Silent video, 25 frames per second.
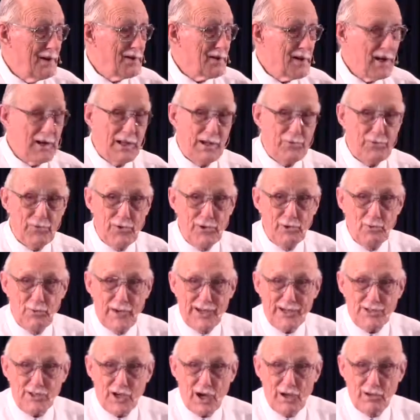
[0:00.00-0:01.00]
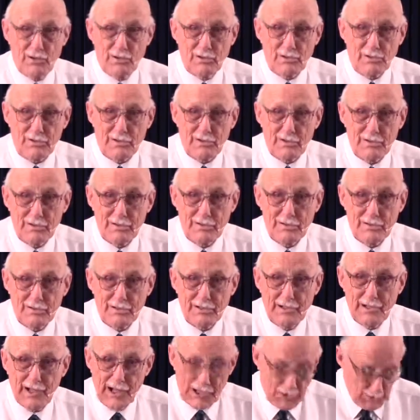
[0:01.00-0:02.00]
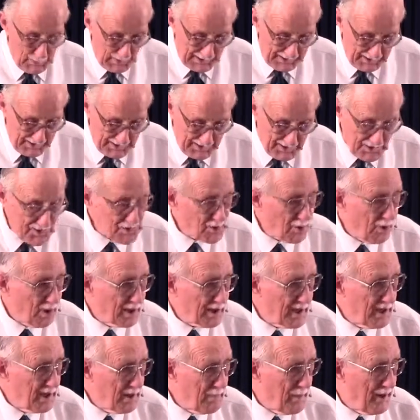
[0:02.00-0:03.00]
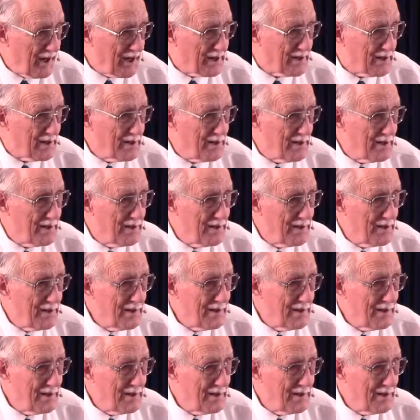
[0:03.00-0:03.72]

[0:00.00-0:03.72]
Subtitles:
And it's only a few weeks old. That's what this is talking about.